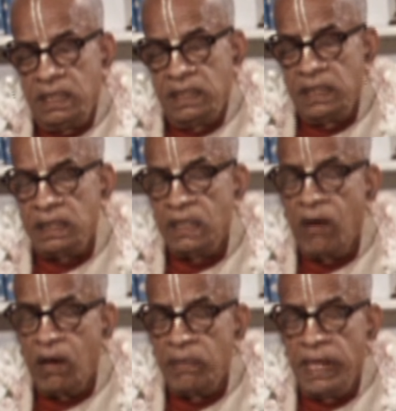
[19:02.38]
There is a
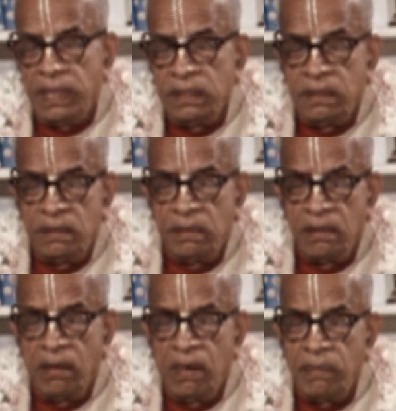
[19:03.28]
government,
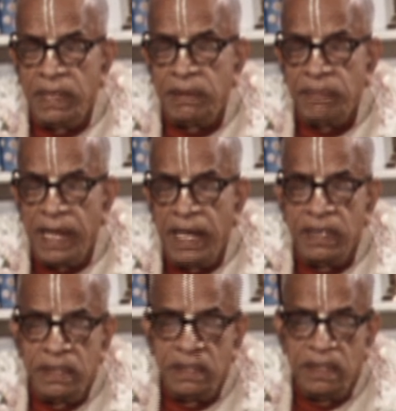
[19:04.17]
government man,
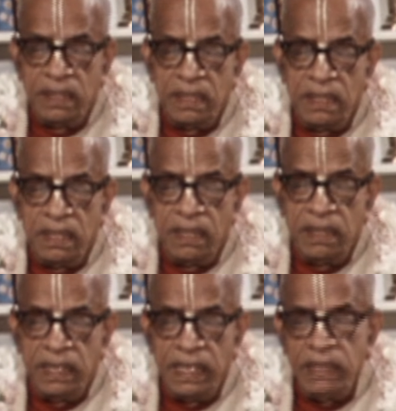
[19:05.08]

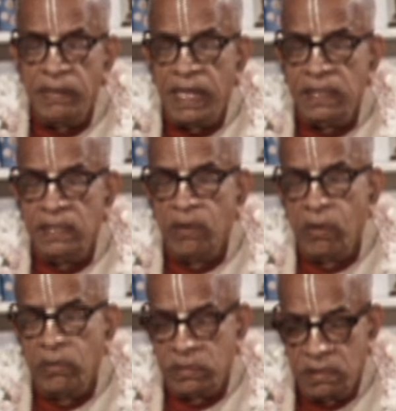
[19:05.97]
anywhere he
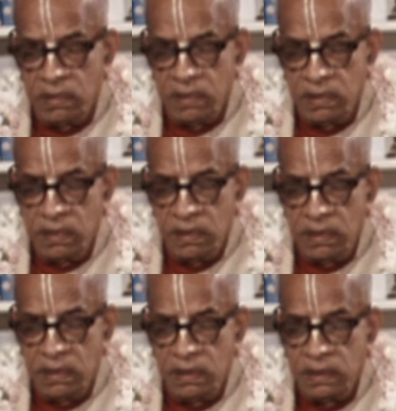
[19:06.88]
goes.
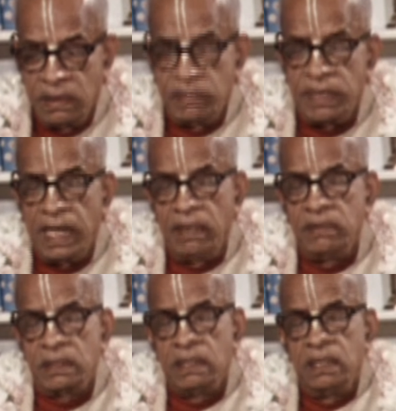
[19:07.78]

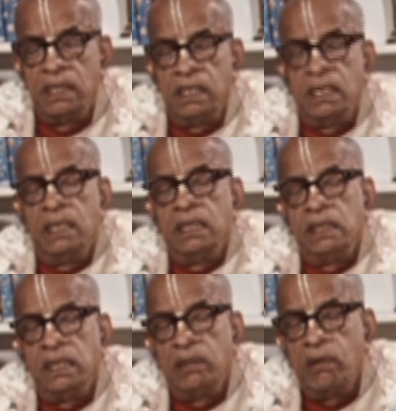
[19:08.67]
Sometimes
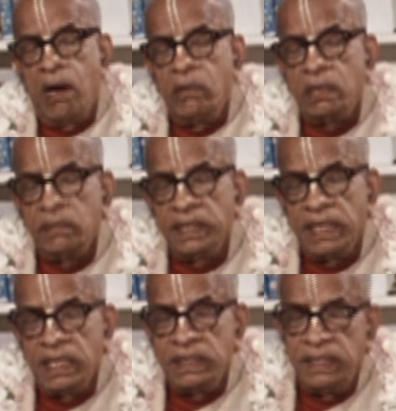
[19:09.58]
they go out of the
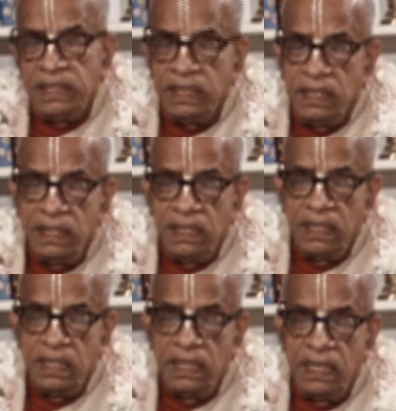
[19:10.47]
country,
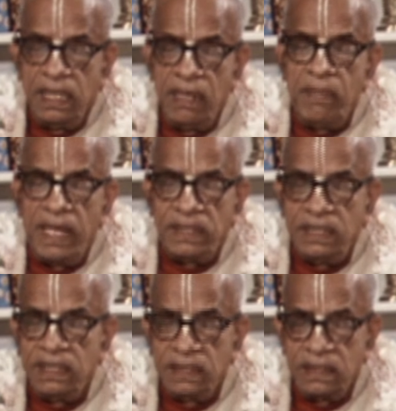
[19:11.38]

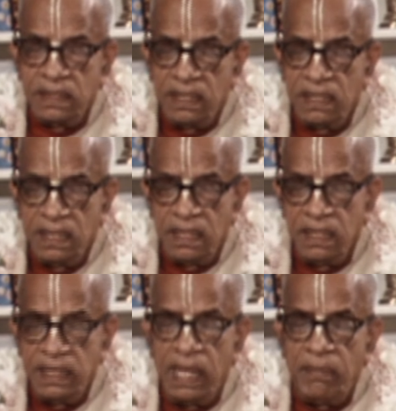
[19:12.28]
embassies,
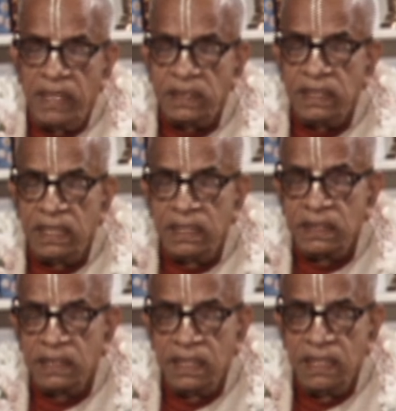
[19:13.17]
the ambassadors.